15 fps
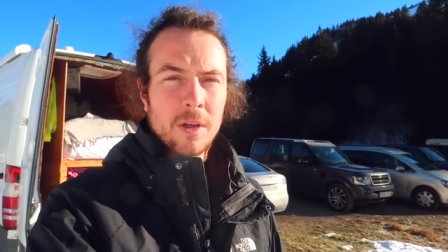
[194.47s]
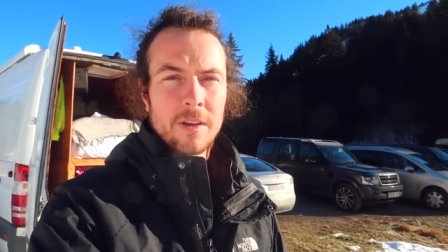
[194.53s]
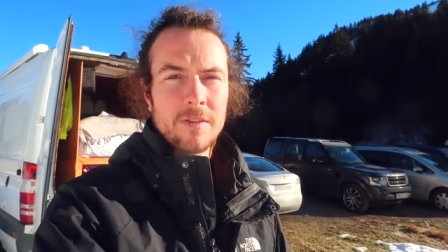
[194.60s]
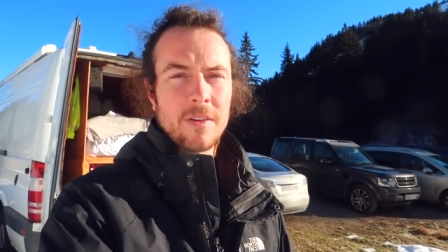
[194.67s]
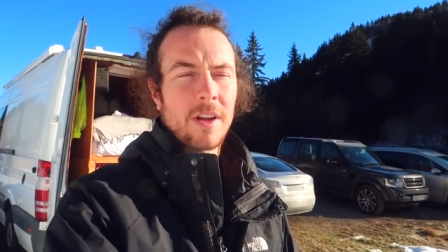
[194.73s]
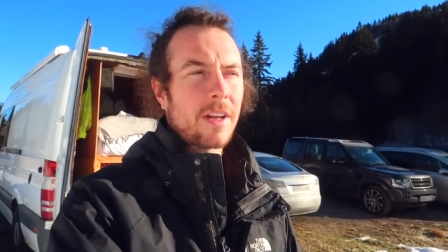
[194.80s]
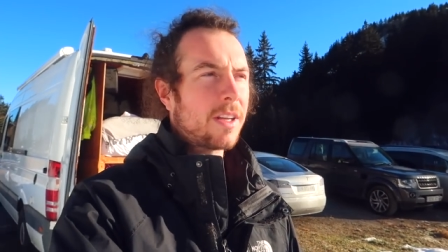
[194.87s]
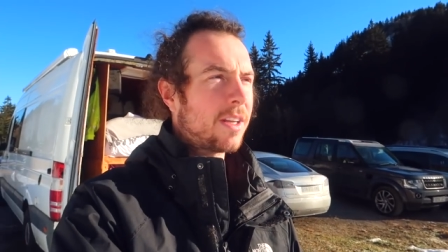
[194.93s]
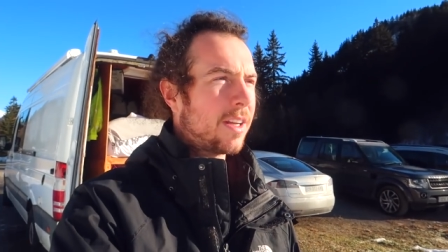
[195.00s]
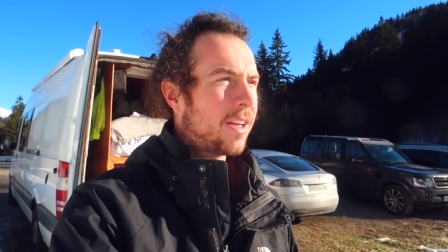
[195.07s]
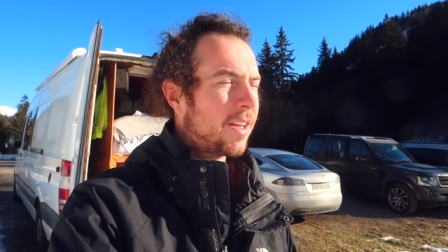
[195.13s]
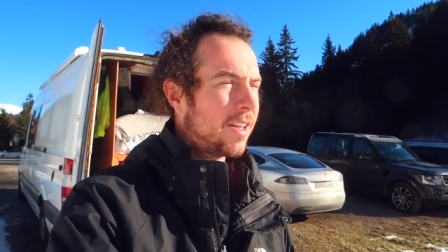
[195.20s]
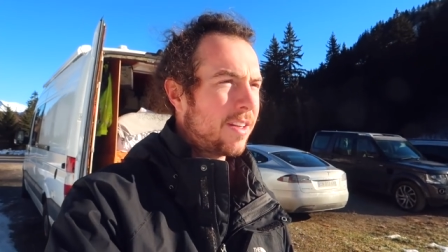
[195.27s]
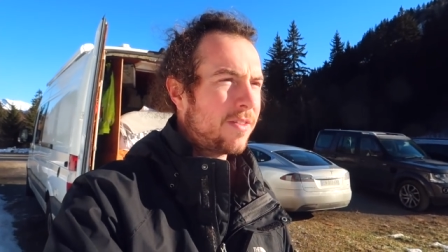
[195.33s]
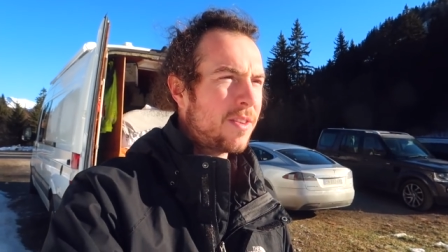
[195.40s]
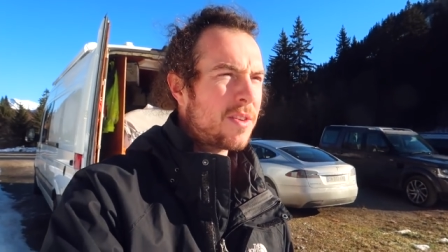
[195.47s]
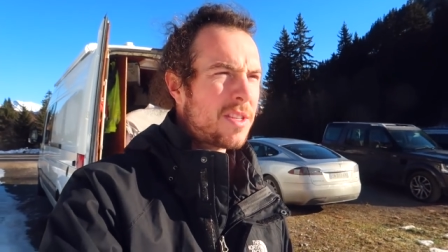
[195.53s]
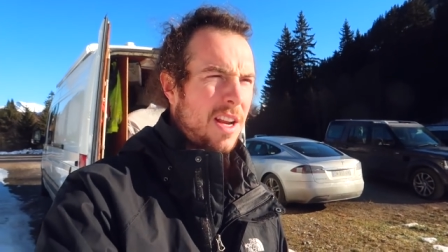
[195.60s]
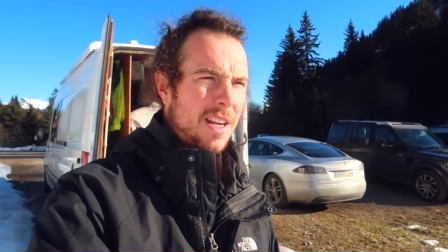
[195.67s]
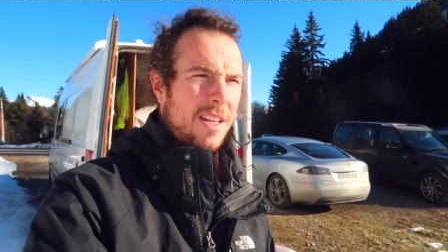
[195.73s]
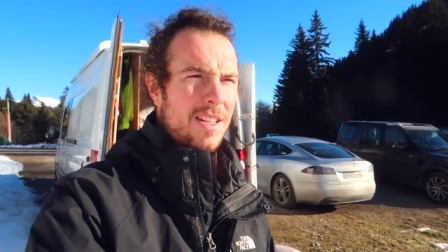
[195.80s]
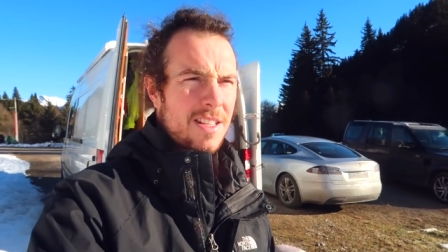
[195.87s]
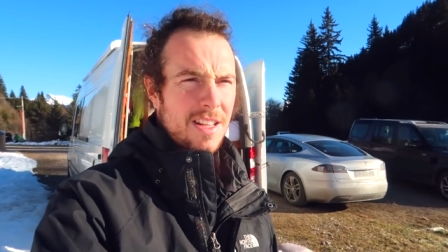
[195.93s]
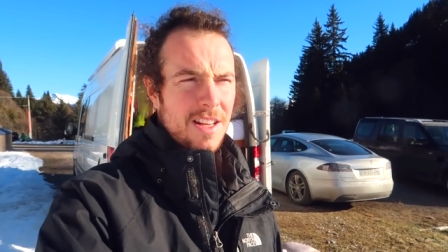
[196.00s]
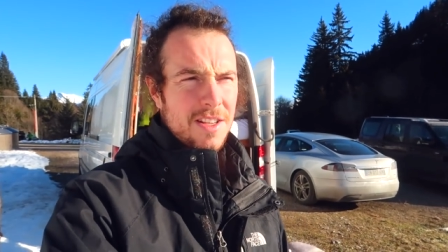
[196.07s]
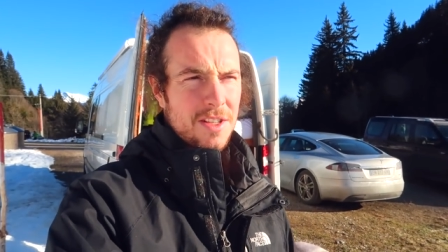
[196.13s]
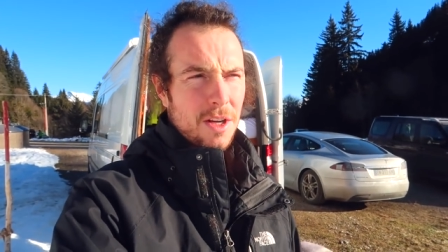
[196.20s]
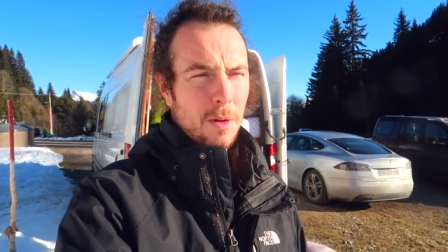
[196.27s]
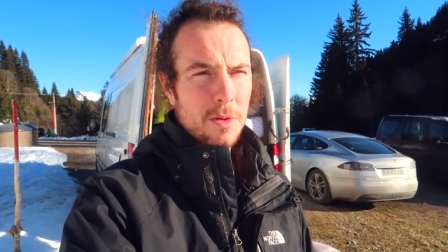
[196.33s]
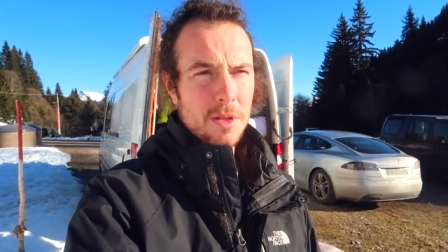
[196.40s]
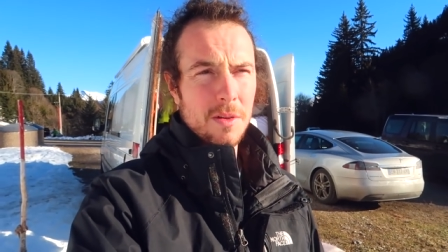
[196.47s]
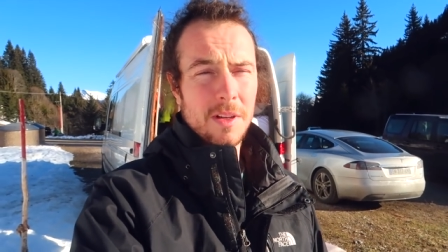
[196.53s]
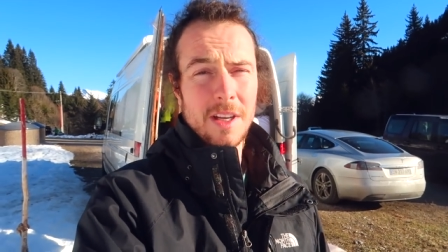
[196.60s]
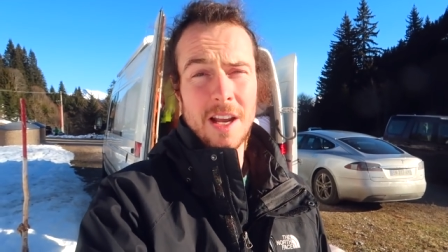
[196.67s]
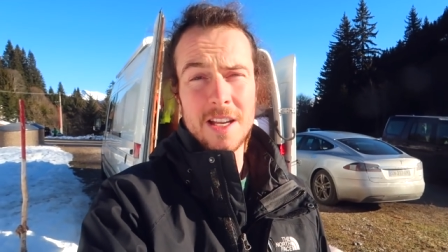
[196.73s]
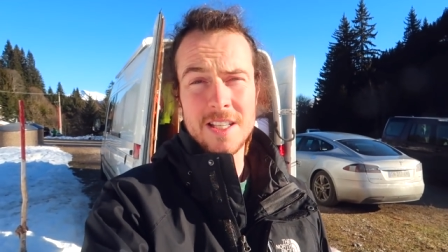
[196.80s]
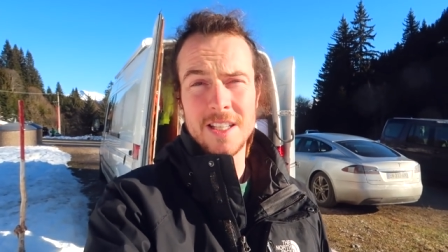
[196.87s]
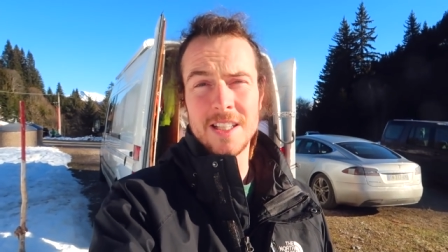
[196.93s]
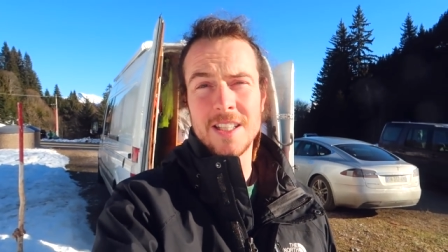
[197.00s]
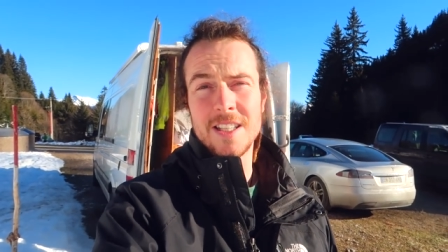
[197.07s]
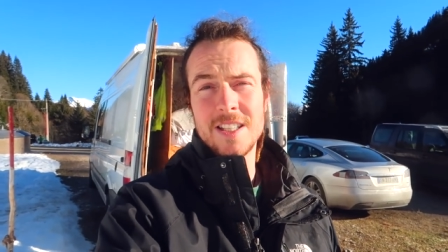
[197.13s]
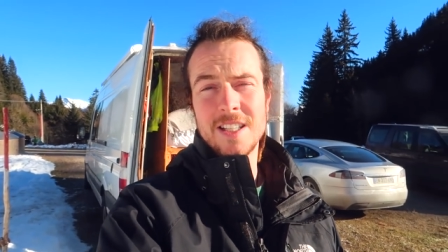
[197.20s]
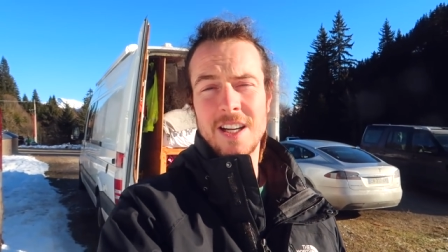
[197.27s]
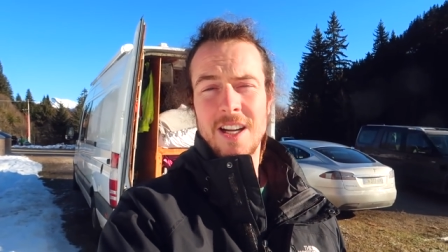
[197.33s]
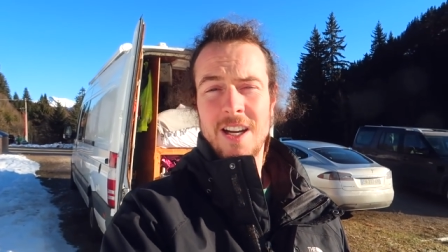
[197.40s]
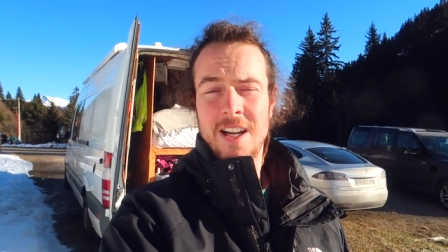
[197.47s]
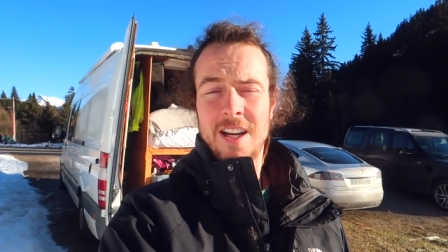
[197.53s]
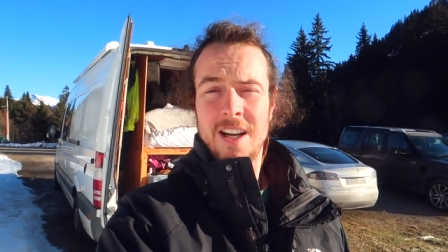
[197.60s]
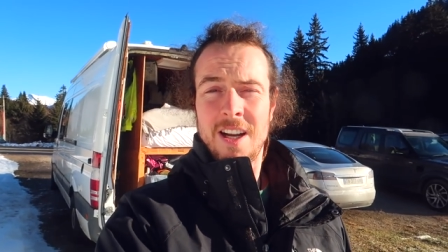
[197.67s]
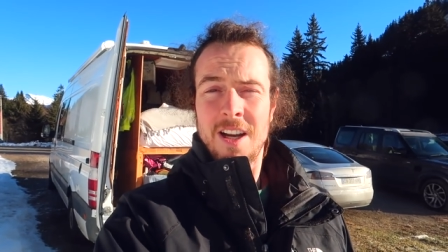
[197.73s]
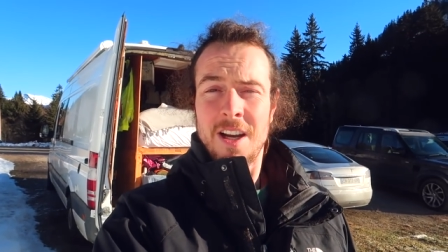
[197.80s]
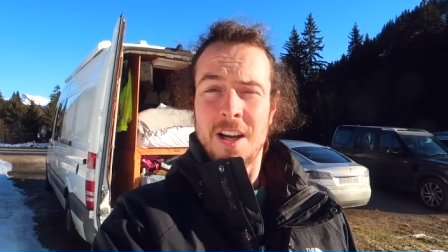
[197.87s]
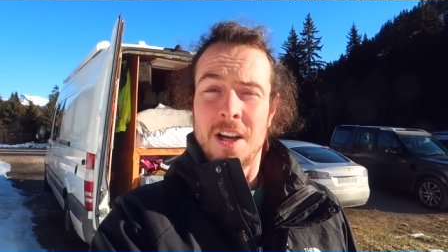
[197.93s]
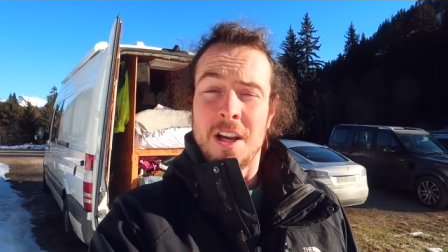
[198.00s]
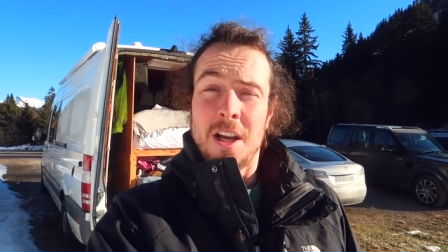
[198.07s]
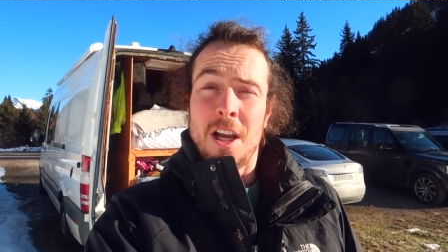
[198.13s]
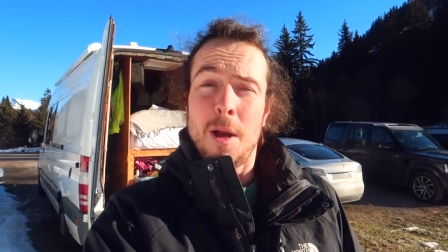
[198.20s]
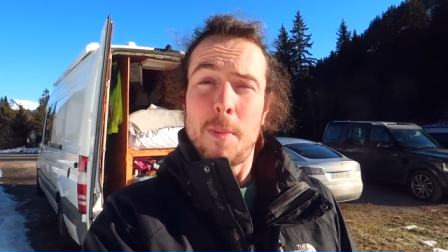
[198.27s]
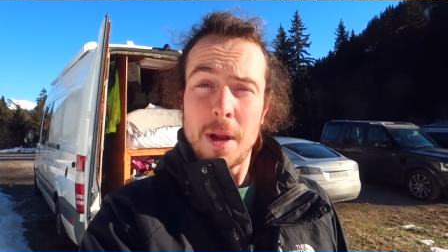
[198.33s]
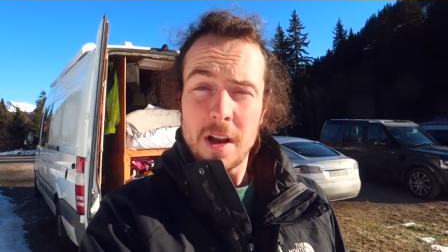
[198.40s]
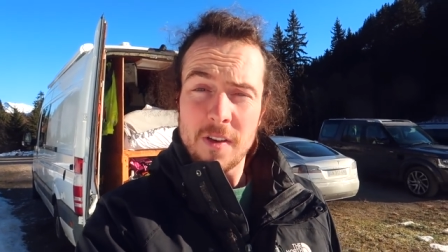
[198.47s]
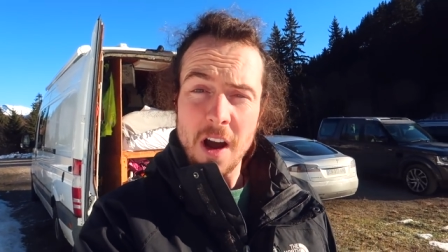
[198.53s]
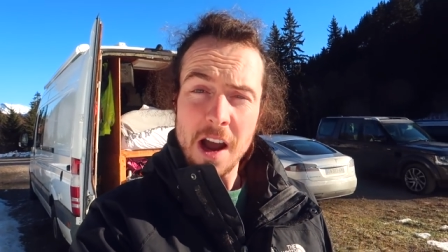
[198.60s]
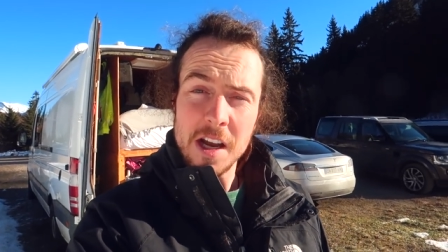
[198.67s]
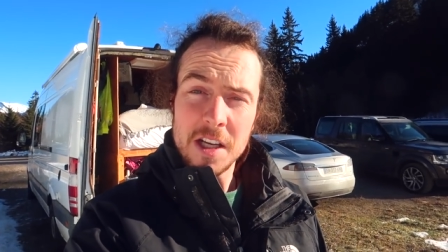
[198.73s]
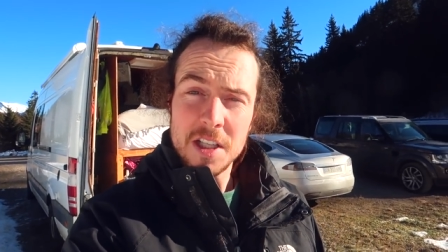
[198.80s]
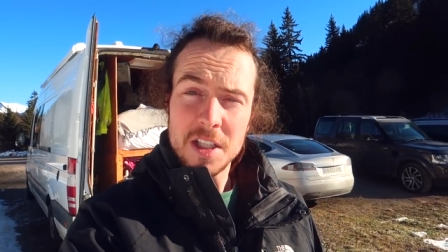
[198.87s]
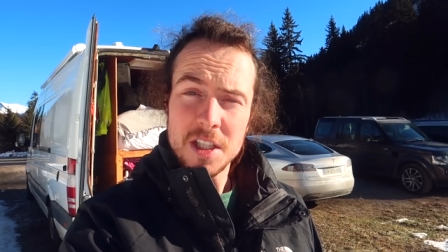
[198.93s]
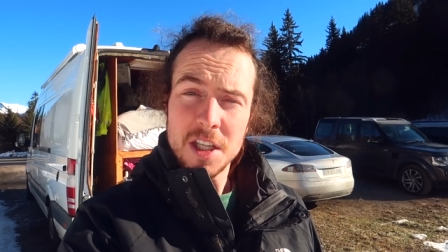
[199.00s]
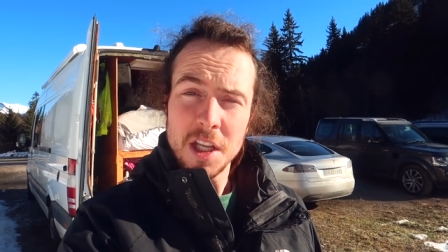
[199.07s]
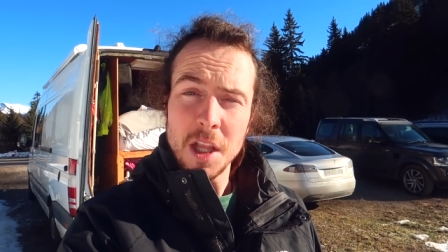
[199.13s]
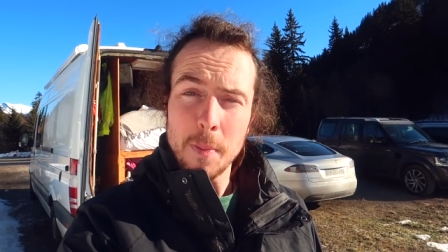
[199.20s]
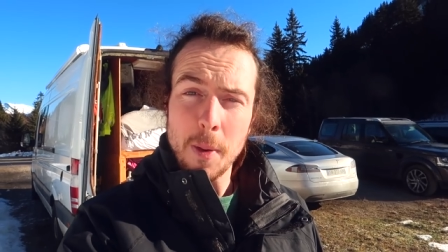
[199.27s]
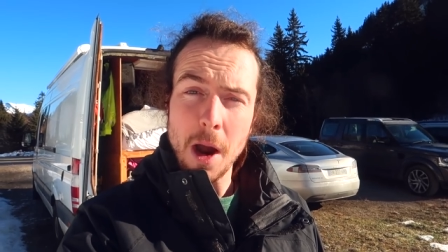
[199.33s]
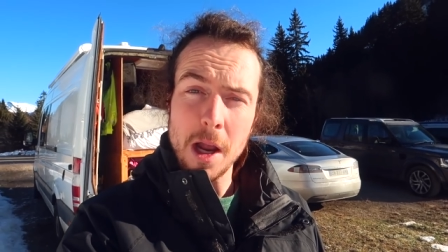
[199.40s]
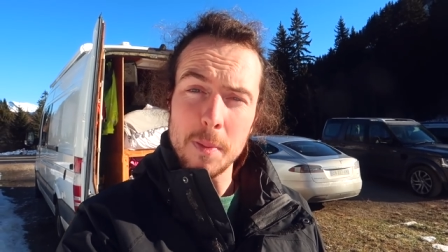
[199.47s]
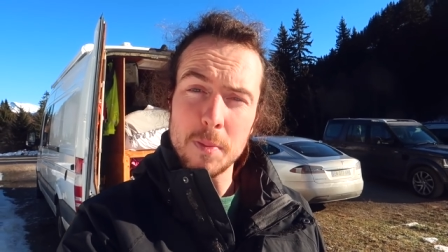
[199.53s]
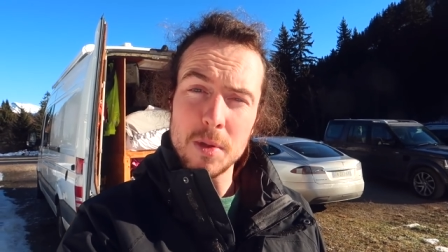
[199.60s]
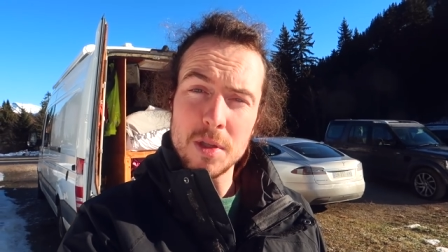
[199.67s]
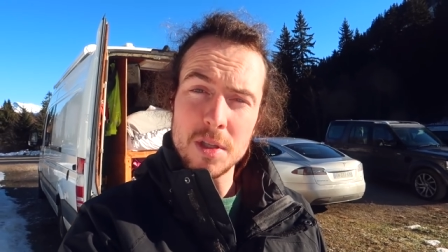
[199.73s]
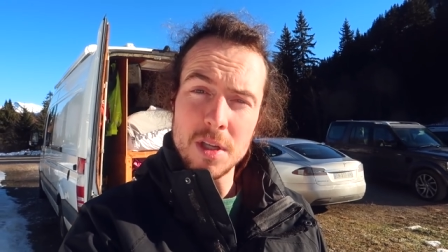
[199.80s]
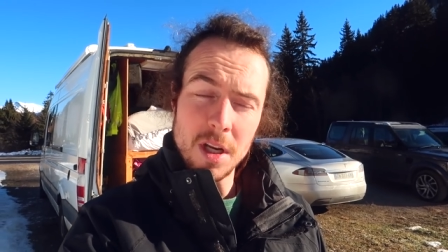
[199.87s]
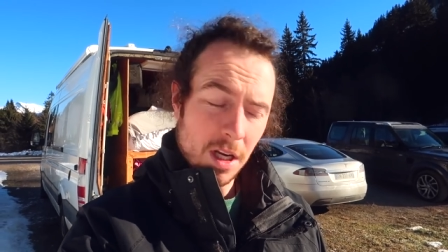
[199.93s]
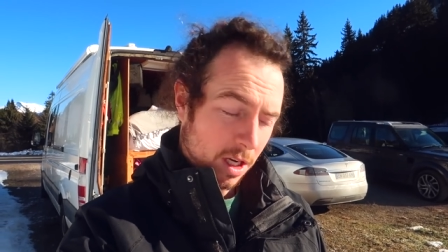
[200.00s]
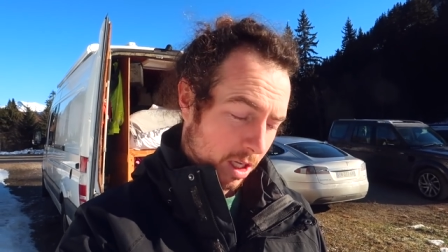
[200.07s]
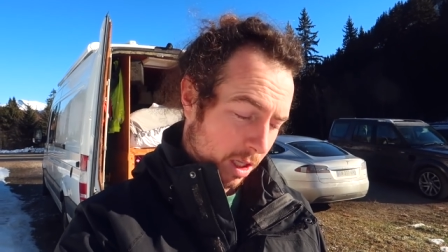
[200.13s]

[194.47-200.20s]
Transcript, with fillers: worked for like a few seconds and then stopped, so I'm guessing there's a bit of ice in the pipes.